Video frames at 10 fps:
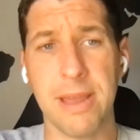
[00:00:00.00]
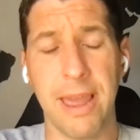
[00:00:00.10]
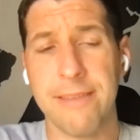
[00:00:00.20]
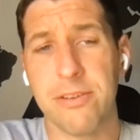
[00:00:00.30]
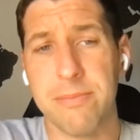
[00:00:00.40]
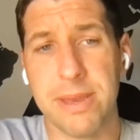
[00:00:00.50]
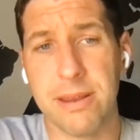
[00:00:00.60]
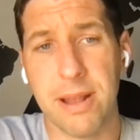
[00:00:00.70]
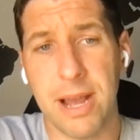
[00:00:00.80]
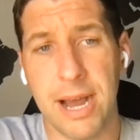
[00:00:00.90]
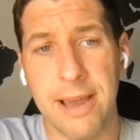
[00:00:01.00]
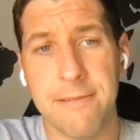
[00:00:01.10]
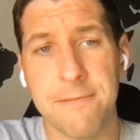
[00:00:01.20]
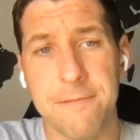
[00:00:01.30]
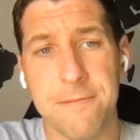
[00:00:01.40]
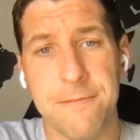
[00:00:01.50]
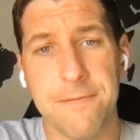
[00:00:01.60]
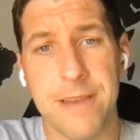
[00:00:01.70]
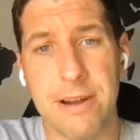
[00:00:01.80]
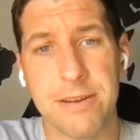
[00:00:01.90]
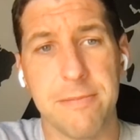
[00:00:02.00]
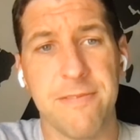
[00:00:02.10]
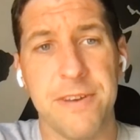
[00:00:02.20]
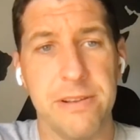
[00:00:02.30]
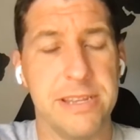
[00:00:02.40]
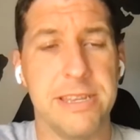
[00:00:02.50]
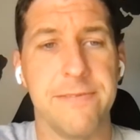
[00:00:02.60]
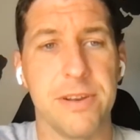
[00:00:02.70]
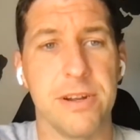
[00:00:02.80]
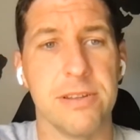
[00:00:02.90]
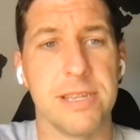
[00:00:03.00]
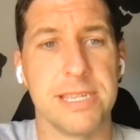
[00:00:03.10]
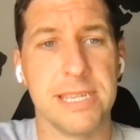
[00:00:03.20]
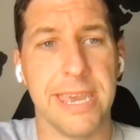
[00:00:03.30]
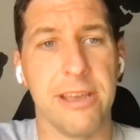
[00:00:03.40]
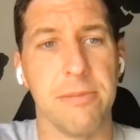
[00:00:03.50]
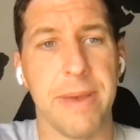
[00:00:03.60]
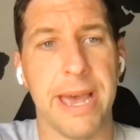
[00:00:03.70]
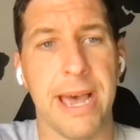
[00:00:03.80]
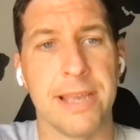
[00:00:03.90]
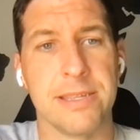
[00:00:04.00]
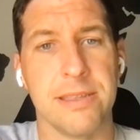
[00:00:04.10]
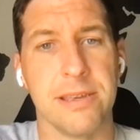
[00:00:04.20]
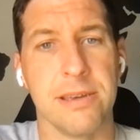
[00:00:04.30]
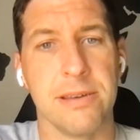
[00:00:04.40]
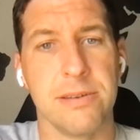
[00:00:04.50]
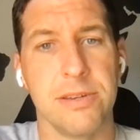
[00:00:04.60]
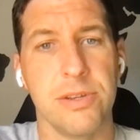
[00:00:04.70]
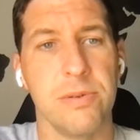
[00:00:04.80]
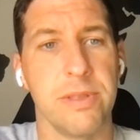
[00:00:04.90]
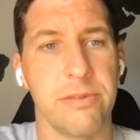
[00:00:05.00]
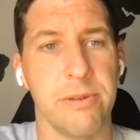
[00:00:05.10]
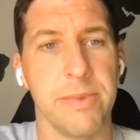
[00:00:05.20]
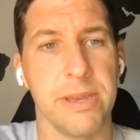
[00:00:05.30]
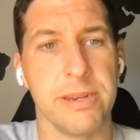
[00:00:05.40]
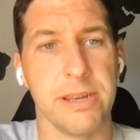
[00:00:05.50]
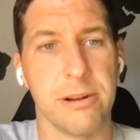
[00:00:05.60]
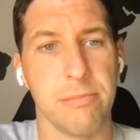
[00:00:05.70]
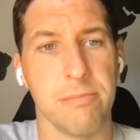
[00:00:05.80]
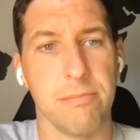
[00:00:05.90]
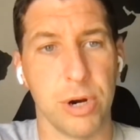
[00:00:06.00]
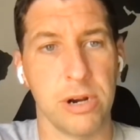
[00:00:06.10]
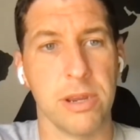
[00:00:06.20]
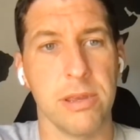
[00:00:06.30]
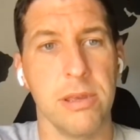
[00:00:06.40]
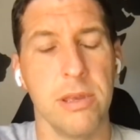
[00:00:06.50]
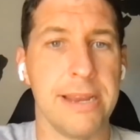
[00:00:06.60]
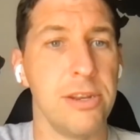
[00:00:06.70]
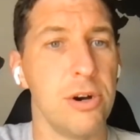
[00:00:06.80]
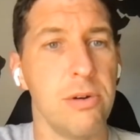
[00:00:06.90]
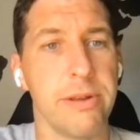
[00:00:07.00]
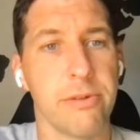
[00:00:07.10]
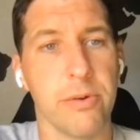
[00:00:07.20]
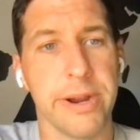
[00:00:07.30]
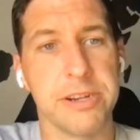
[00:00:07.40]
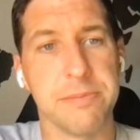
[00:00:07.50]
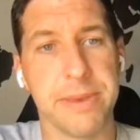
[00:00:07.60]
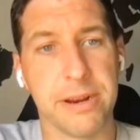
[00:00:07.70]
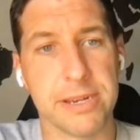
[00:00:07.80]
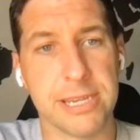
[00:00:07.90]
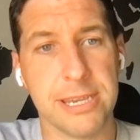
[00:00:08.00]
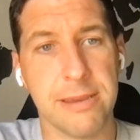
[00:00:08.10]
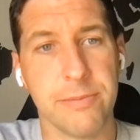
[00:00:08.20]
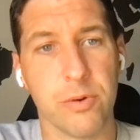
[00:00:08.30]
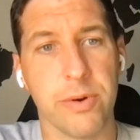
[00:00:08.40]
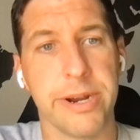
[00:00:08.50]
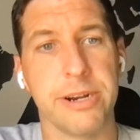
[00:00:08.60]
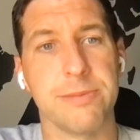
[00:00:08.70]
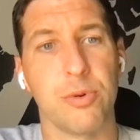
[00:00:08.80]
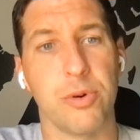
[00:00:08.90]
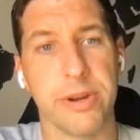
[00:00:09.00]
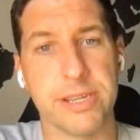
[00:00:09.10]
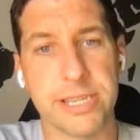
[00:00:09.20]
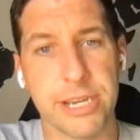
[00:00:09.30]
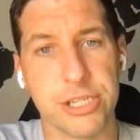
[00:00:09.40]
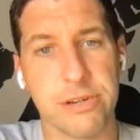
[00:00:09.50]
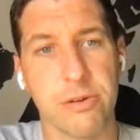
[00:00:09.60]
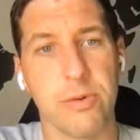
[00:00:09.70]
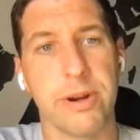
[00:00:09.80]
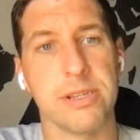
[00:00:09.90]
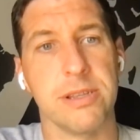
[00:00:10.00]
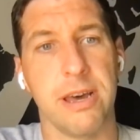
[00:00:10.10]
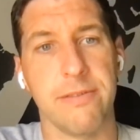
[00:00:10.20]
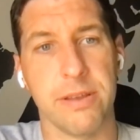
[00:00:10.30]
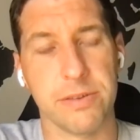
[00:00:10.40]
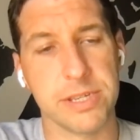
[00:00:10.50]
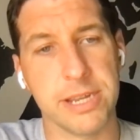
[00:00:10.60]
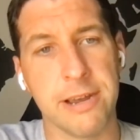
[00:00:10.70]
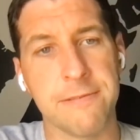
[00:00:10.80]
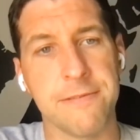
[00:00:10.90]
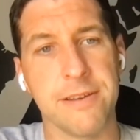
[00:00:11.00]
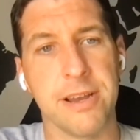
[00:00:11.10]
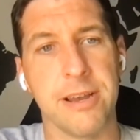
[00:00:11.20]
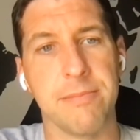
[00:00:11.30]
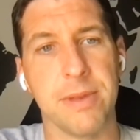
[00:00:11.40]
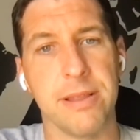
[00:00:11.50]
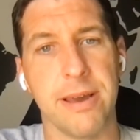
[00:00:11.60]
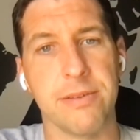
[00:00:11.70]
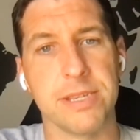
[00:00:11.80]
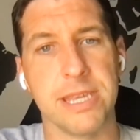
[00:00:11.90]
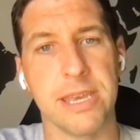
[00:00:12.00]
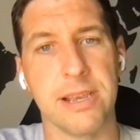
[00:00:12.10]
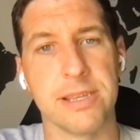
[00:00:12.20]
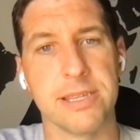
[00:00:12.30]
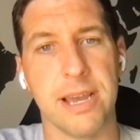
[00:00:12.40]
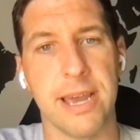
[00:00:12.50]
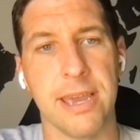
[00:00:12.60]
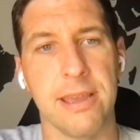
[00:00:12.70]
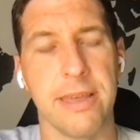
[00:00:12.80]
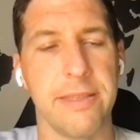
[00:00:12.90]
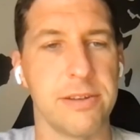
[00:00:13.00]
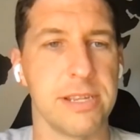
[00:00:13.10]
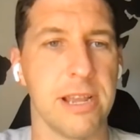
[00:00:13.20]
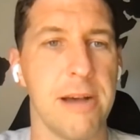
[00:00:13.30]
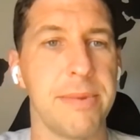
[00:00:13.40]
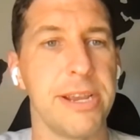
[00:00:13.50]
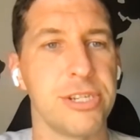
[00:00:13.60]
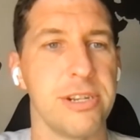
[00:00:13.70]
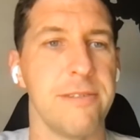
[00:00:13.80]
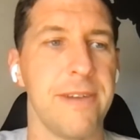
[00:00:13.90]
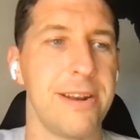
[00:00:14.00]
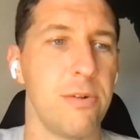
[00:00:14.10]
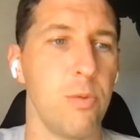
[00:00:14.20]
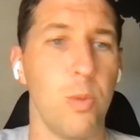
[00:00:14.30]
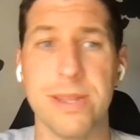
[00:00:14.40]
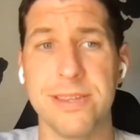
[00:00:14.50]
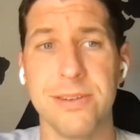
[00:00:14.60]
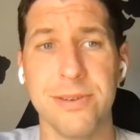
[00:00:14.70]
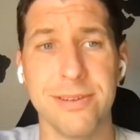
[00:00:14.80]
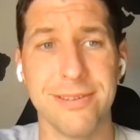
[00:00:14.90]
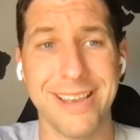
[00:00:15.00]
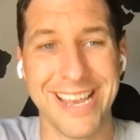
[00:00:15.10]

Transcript: I have to admit, I've found it fairly difficult to scale past the $2 and $3 million mark. I know it requires a bigger team, requires more organization, requires a lot of other stuff. A lot of those things, I think there's a combination of I don't want to do it,